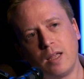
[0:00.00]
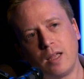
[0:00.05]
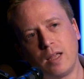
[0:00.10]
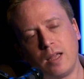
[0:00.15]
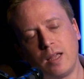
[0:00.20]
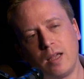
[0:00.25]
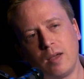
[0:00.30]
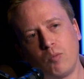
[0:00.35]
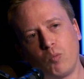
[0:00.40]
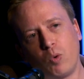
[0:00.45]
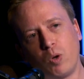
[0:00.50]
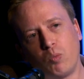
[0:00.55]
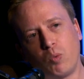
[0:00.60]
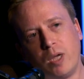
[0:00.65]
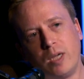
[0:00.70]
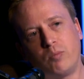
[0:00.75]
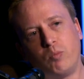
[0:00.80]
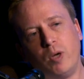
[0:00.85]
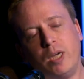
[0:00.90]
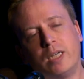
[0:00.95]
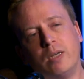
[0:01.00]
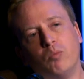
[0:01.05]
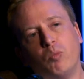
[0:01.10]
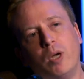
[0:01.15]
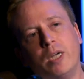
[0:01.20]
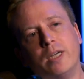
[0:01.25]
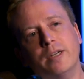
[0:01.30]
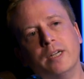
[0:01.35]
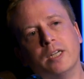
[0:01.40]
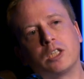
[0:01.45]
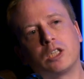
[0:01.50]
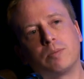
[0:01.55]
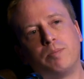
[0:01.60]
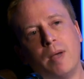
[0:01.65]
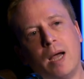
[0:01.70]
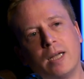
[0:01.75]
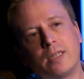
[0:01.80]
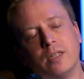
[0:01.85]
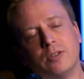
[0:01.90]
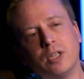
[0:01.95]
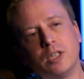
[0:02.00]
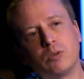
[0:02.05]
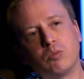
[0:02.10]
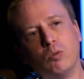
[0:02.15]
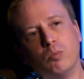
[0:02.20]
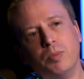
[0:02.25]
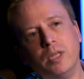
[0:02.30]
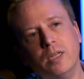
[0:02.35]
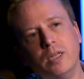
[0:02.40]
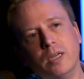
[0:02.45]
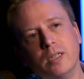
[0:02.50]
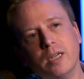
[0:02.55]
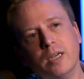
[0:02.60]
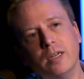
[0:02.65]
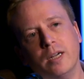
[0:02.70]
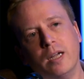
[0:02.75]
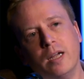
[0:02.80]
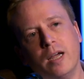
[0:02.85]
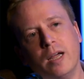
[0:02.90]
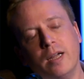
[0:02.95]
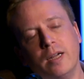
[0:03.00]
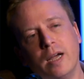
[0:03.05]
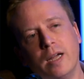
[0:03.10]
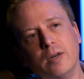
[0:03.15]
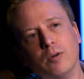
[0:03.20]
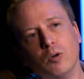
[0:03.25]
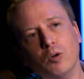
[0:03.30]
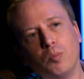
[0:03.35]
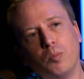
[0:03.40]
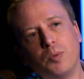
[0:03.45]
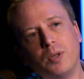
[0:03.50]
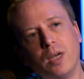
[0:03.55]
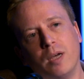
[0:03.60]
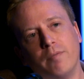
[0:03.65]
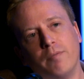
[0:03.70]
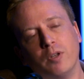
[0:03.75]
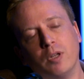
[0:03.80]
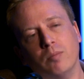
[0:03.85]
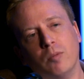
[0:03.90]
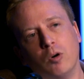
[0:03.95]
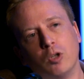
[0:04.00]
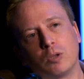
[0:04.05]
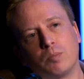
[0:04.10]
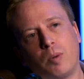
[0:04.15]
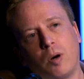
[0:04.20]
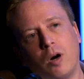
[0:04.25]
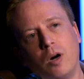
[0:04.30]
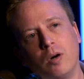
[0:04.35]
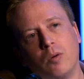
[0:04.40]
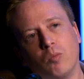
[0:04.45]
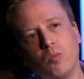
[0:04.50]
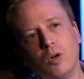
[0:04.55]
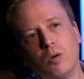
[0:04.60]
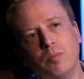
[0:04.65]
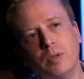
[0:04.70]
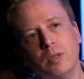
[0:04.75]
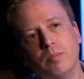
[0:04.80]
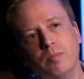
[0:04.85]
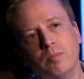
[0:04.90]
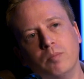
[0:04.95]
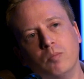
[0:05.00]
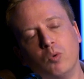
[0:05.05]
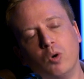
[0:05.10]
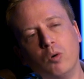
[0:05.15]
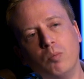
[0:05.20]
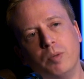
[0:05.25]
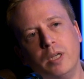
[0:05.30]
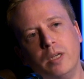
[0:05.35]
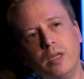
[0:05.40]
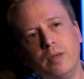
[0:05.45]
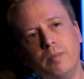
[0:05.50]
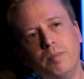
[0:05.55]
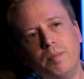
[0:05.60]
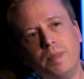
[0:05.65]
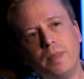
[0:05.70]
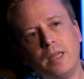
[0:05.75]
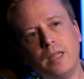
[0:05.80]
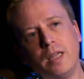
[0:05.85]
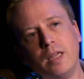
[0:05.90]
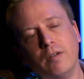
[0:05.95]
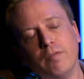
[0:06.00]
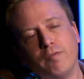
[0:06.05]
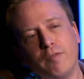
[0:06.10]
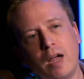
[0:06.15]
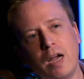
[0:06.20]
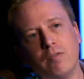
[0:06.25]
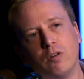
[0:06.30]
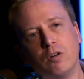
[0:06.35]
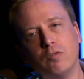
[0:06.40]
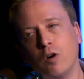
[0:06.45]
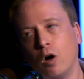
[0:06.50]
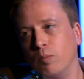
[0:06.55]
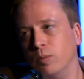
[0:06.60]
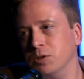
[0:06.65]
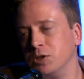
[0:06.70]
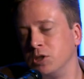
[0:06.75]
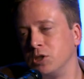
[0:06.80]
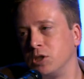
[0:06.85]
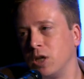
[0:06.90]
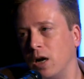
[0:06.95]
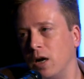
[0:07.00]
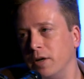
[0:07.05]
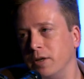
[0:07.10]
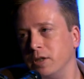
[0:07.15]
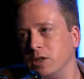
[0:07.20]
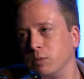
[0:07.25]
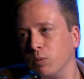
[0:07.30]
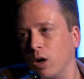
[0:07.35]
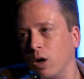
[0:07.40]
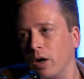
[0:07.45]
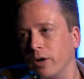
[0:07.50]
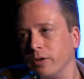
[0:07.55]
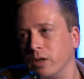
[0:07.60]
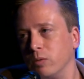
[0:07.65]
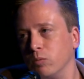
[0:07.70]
We can expect that this will be again a group that for the most part will be in favor of open societies broadly.